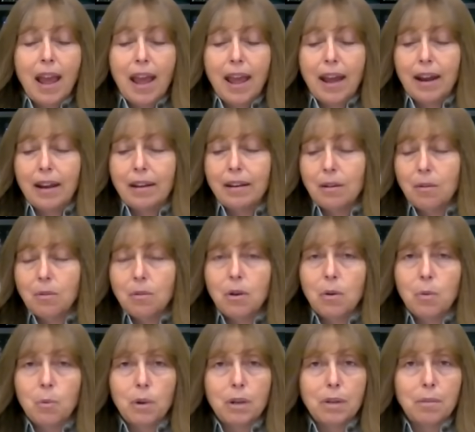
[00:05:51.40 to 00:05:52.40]
and I don't
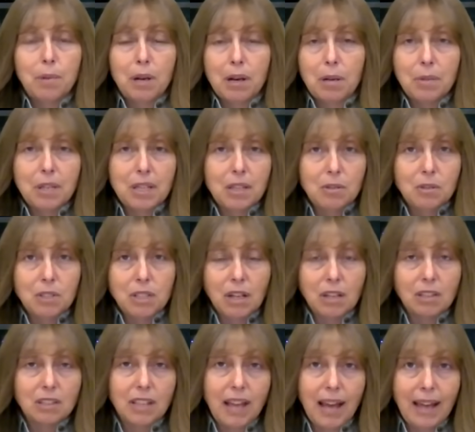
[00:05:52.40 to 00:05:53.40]
know where the barbecue
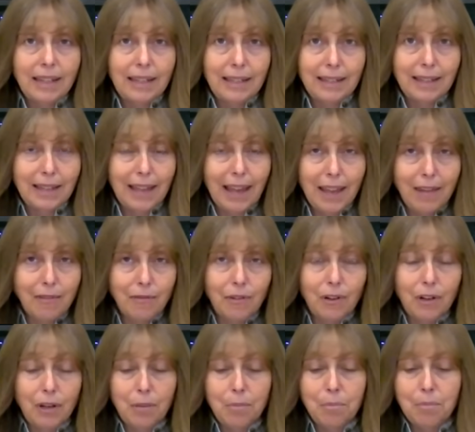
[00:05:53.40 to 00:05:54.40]
sauce idea came
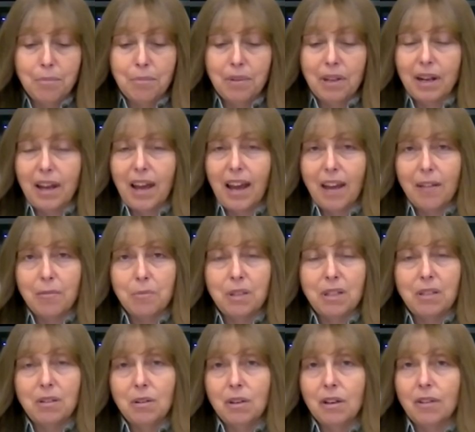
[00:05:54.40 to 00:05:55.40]
from, but I've
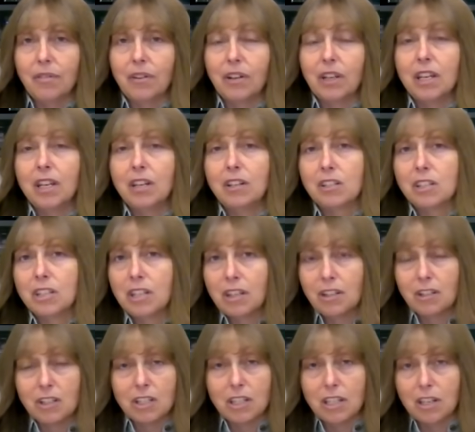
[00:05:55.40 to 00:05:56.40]
been doing it for years and
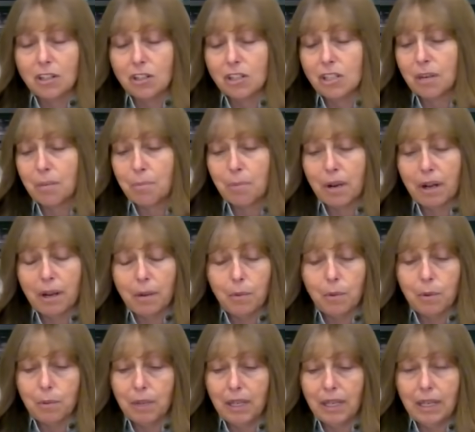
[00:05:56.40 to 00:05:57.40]
years and years, and Brett
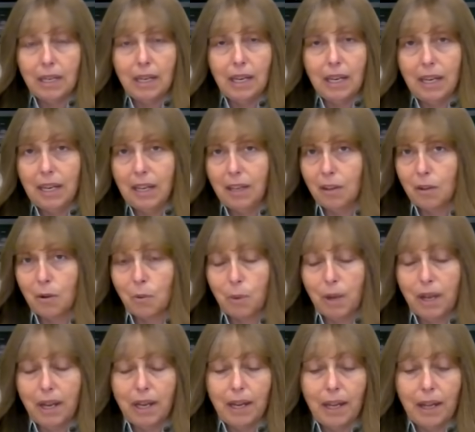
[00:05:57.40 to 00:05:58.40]
won't eat it any other
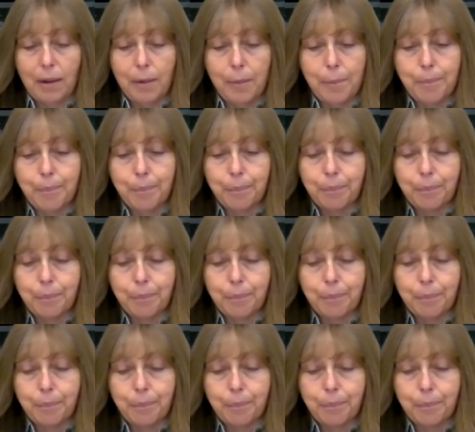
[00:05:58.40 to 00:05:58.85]
way now.